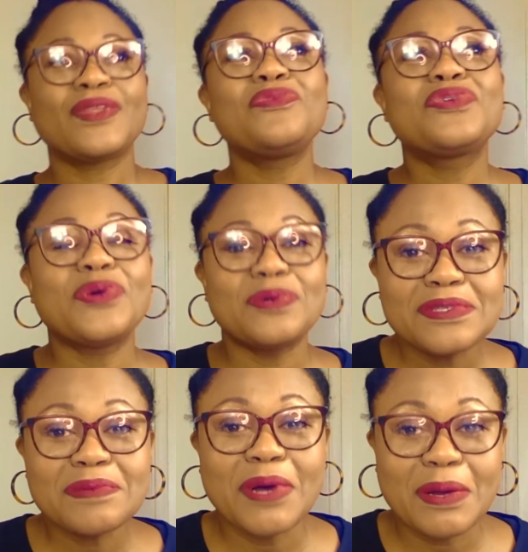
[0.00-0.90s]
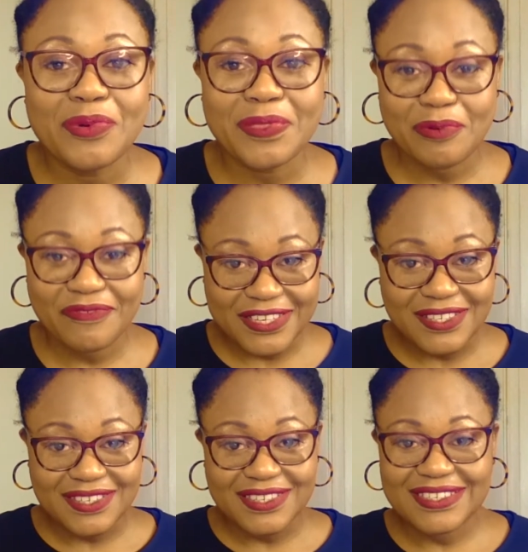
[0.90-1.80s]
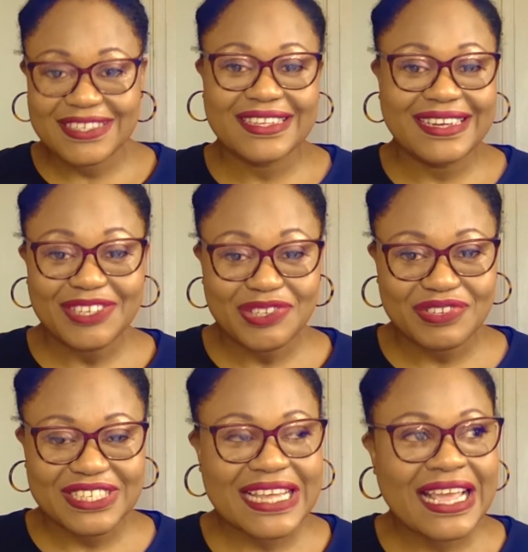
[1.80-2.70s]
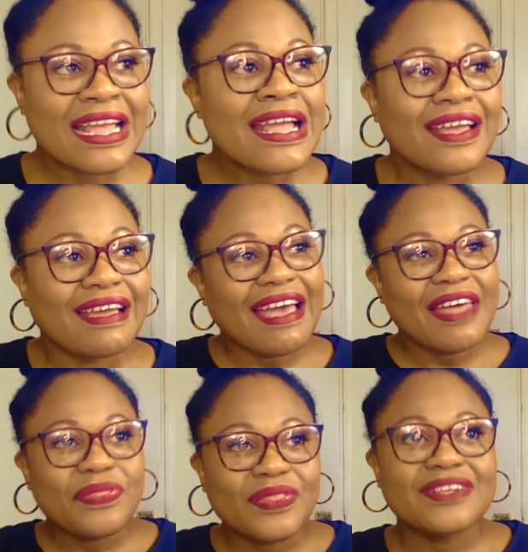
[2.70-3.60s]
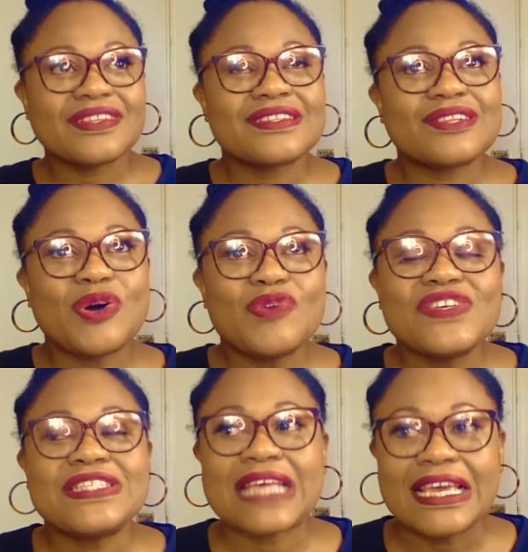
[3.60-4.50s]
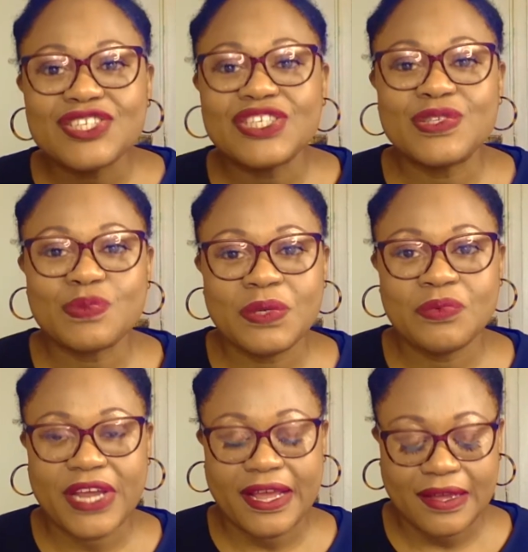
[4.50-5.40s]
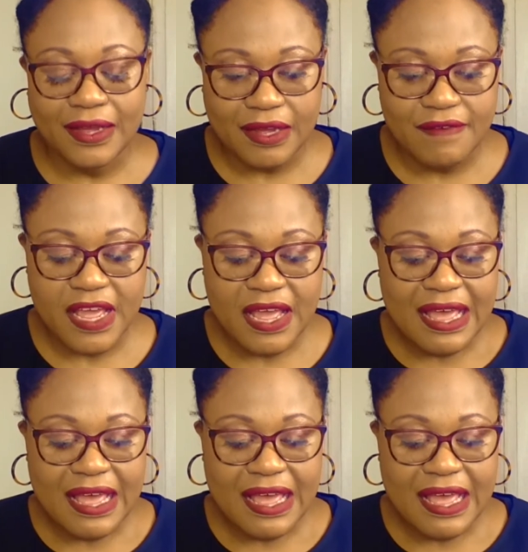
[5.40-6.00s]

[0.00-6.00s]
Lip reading: We'd go to the pub with the professors and the lecturers, and the conversations we would have.